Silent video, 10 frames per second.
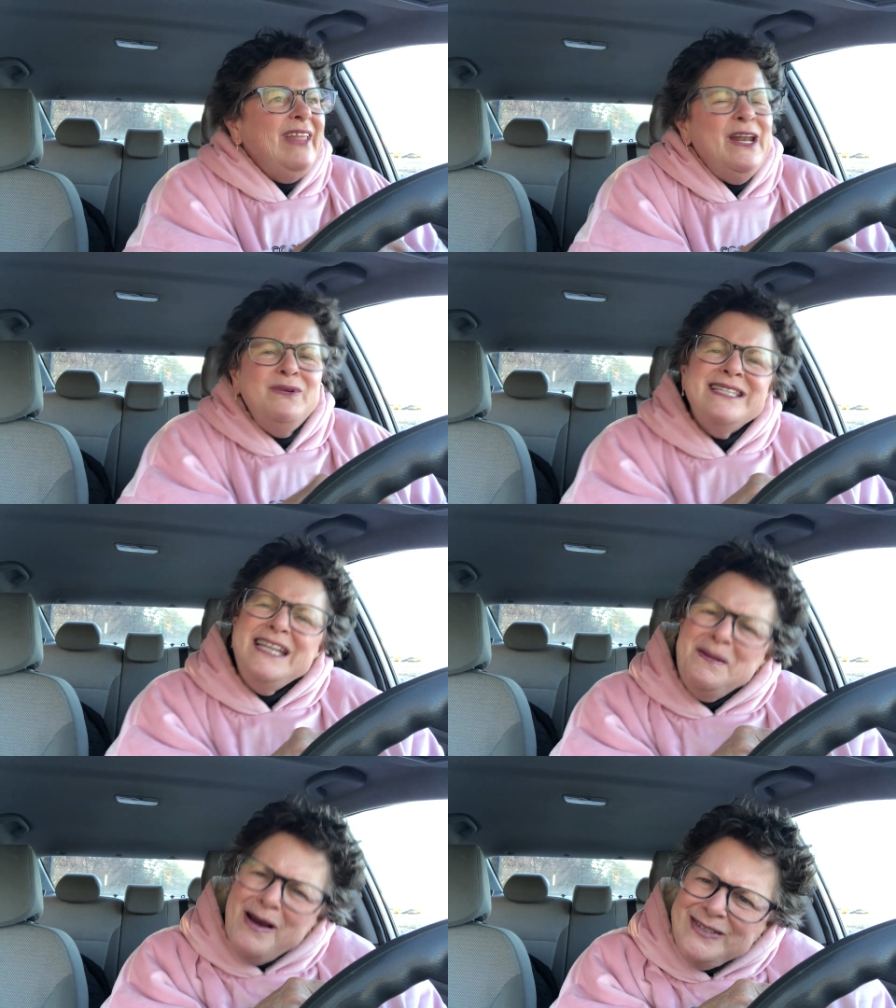and I was
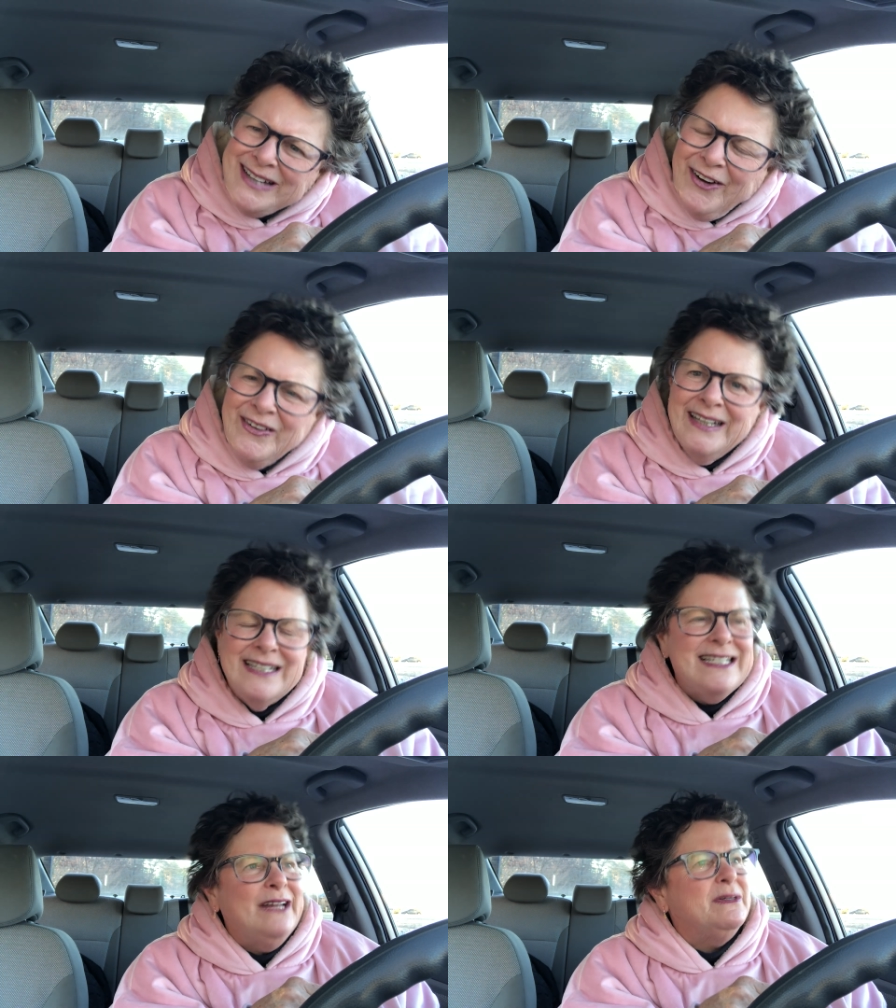thinking about
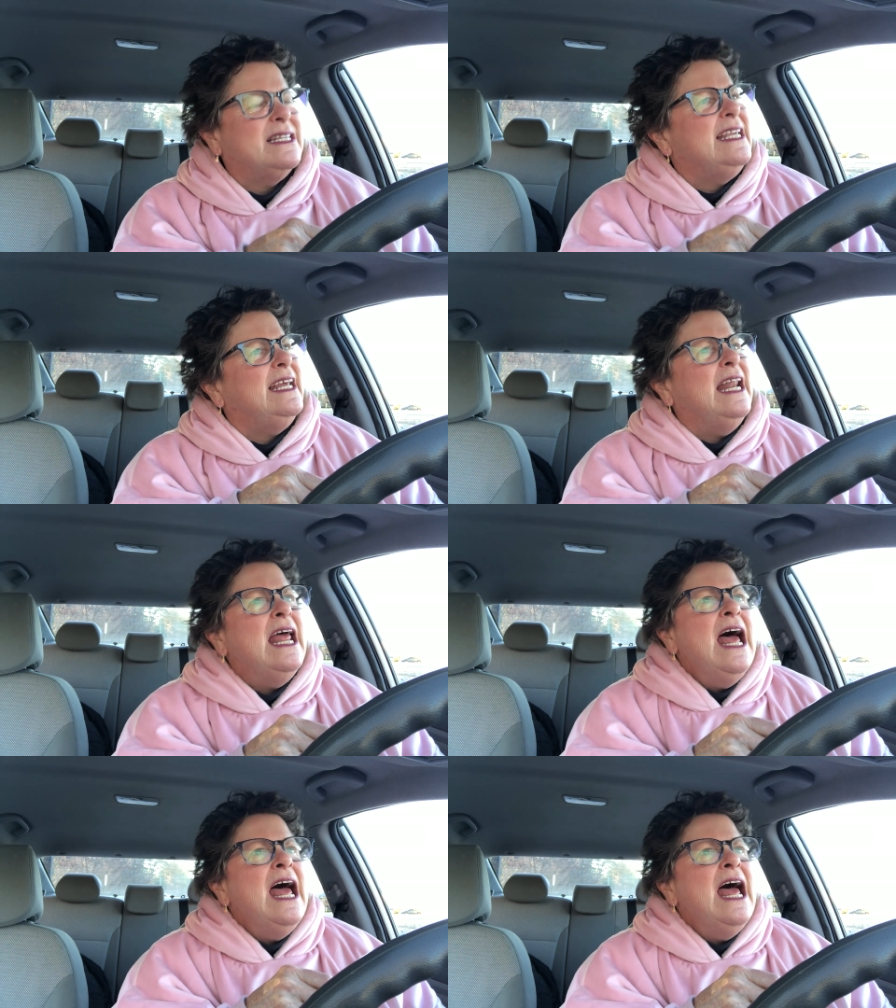darkness, and I was thinking,